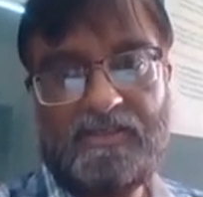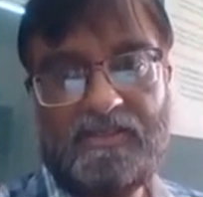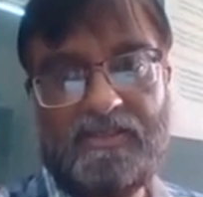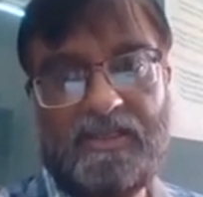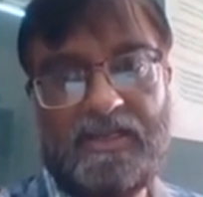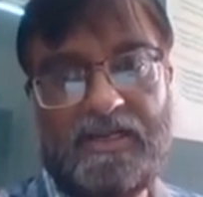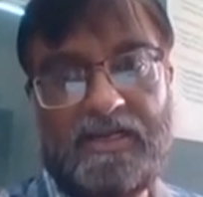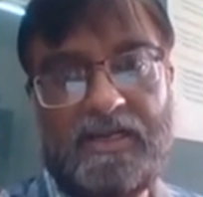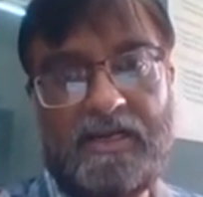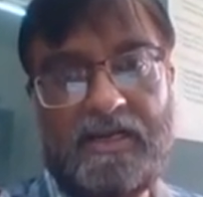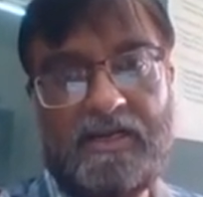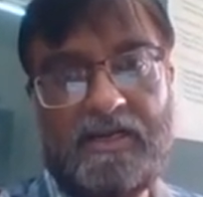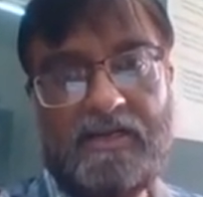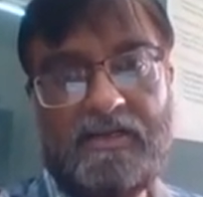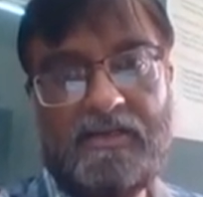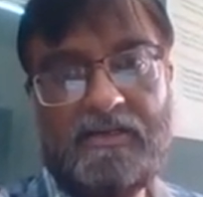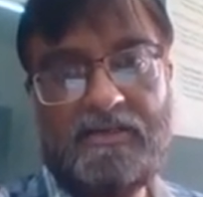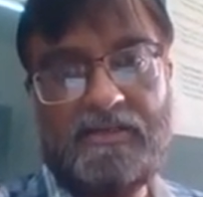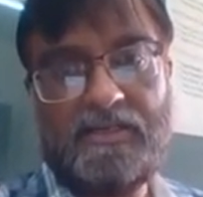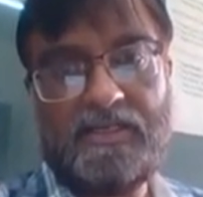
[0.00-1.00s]
The
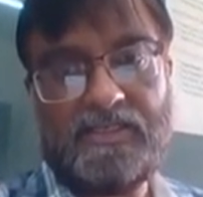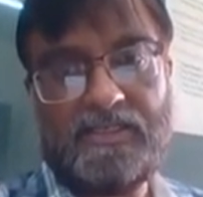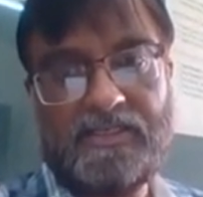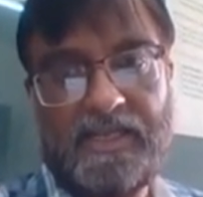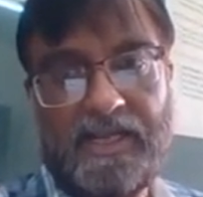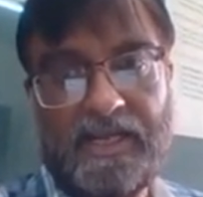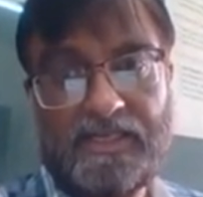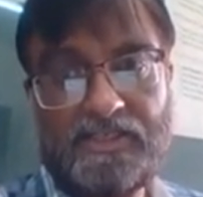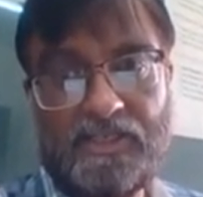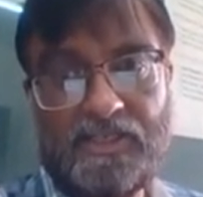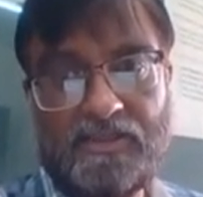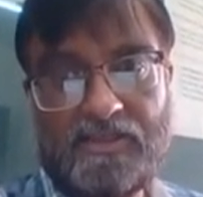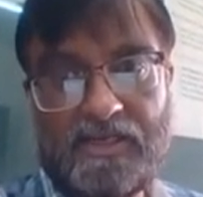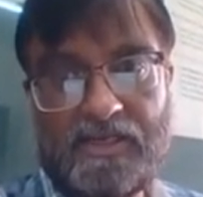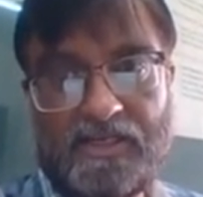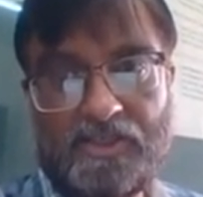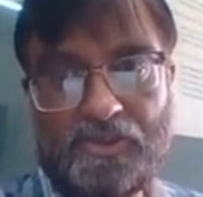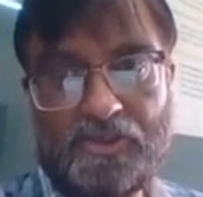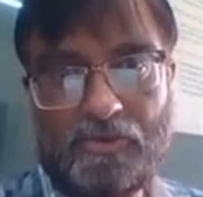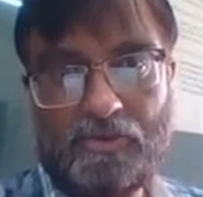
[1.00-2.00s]
detection
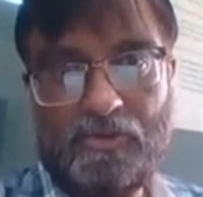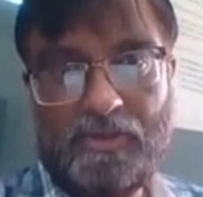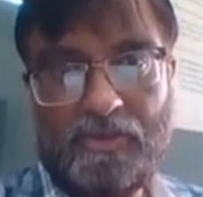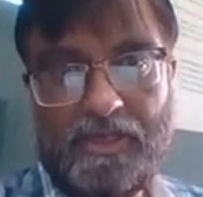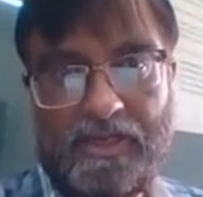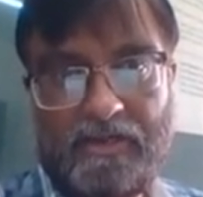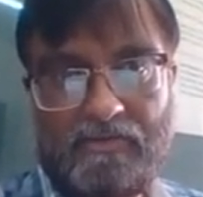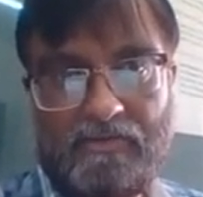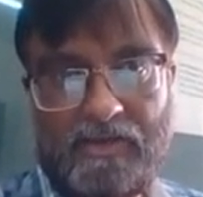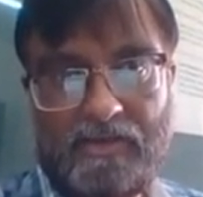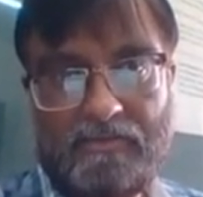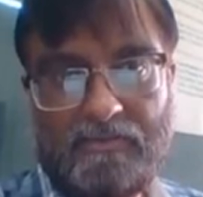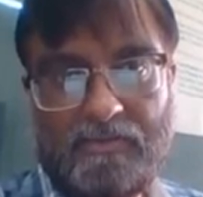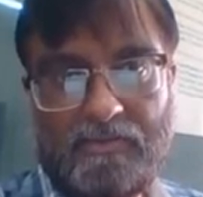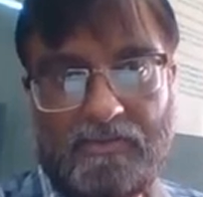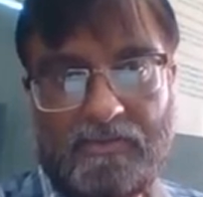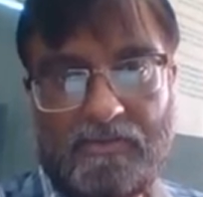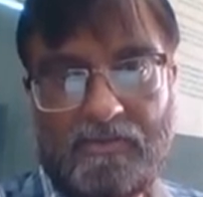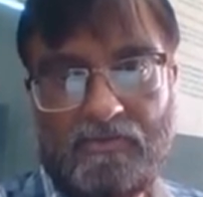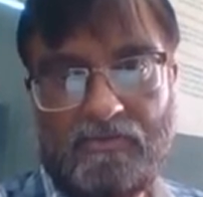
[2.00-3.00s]
threshold level
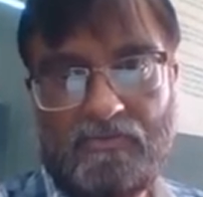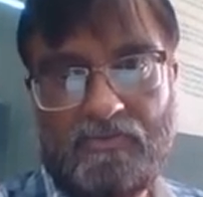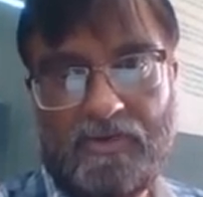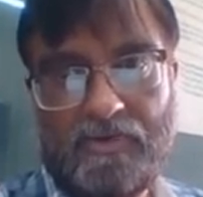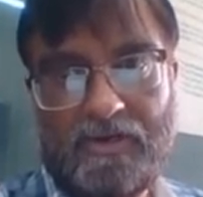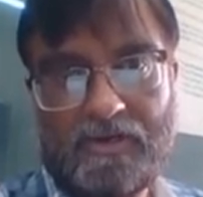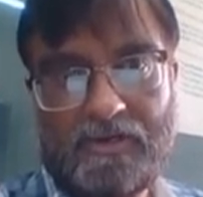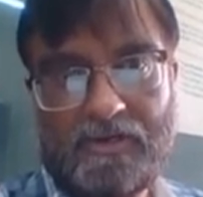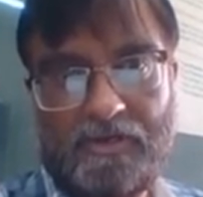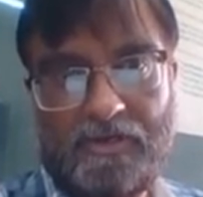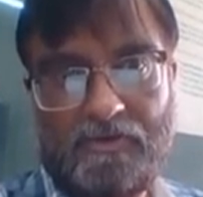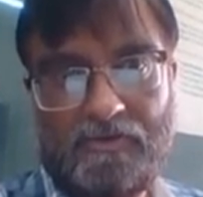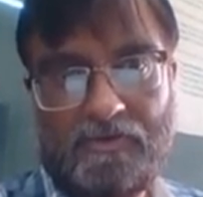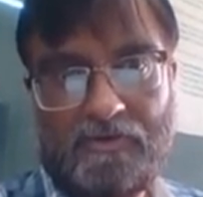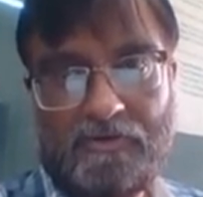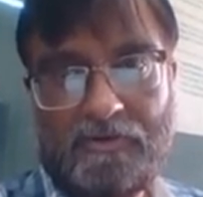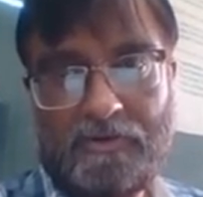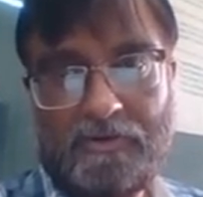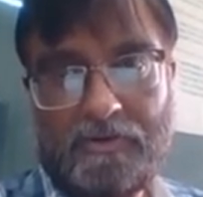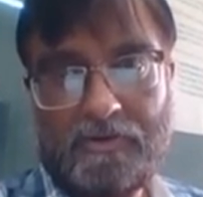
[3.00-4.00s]
for
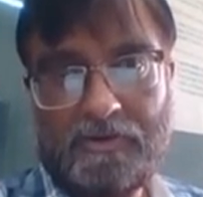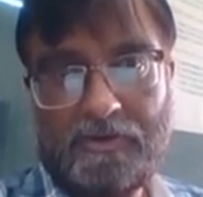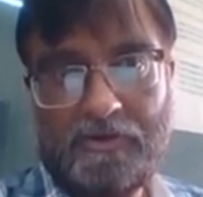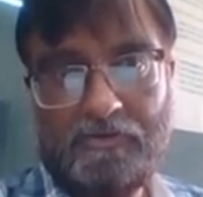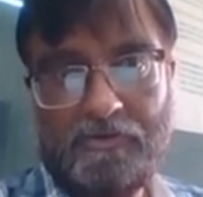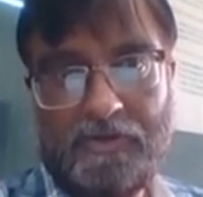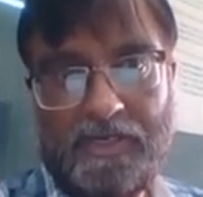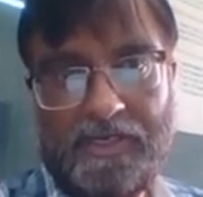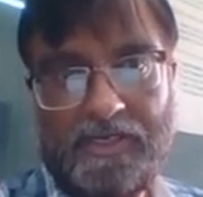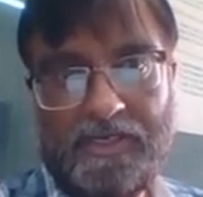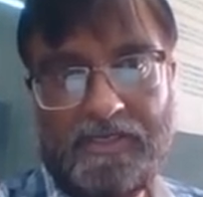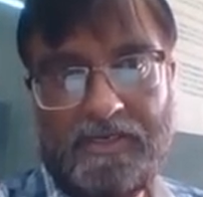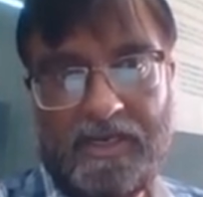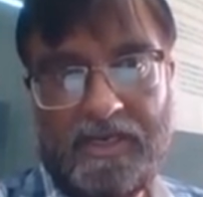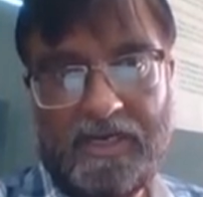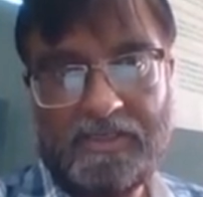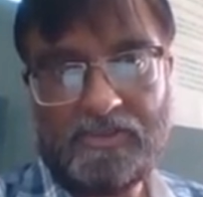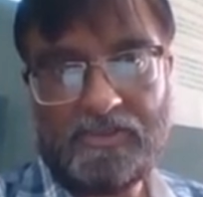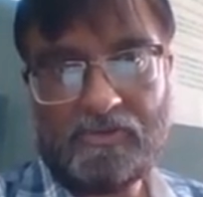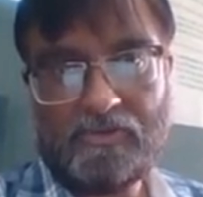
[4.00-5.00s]
quinine
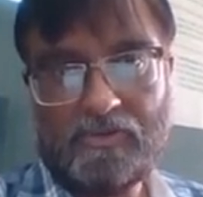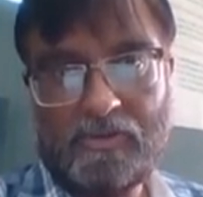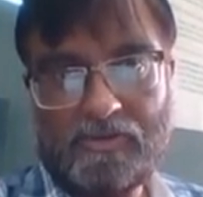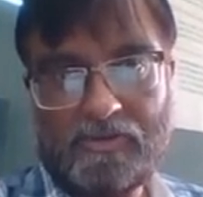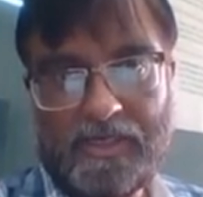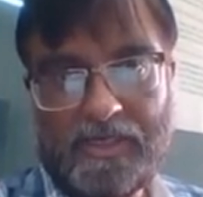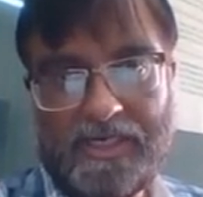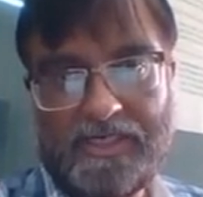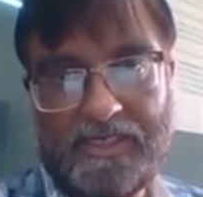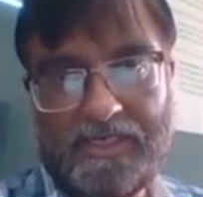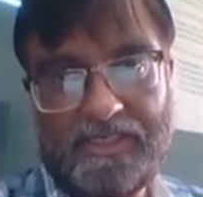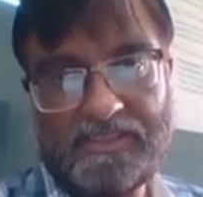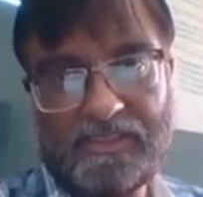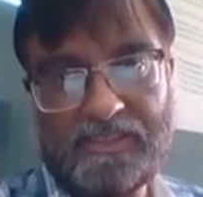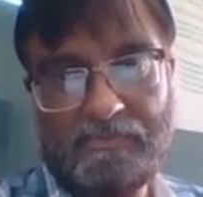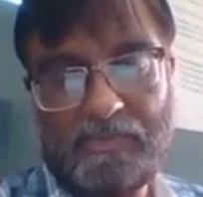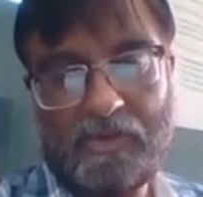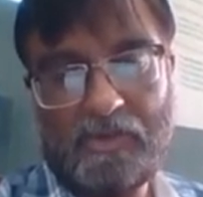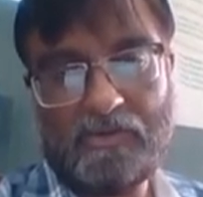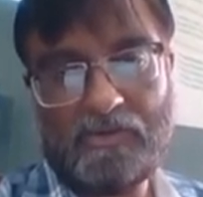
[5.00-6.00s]
hydrochloride is
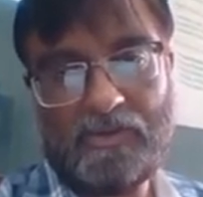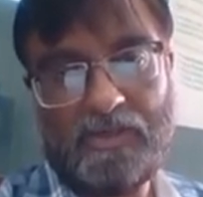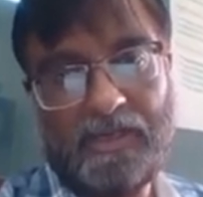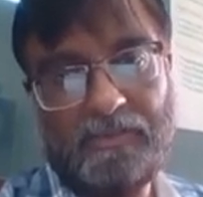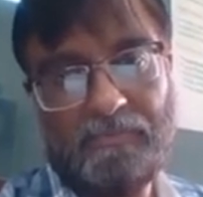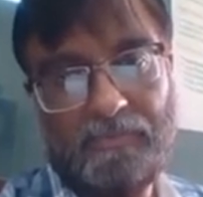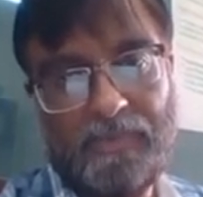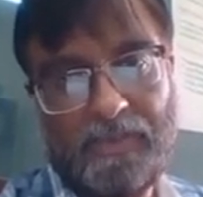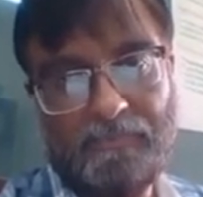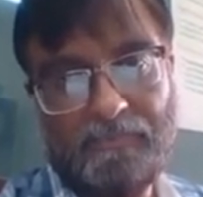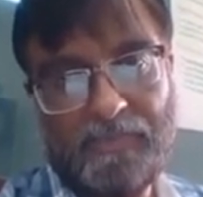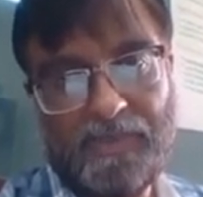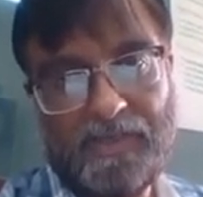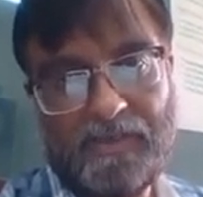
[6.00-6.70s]
about 10 ppm.